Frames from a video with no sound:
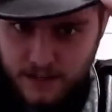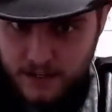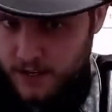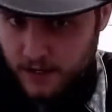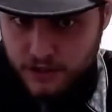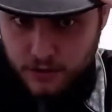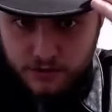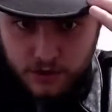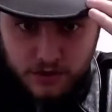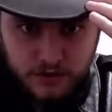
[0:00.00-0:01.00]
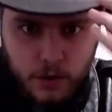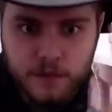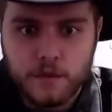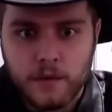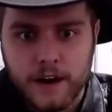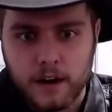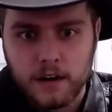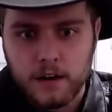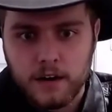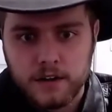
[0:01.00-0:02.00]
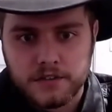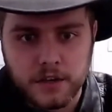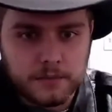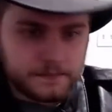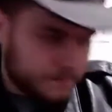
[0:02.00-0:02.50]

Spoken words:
an Indiana Jones look he's going for there. So,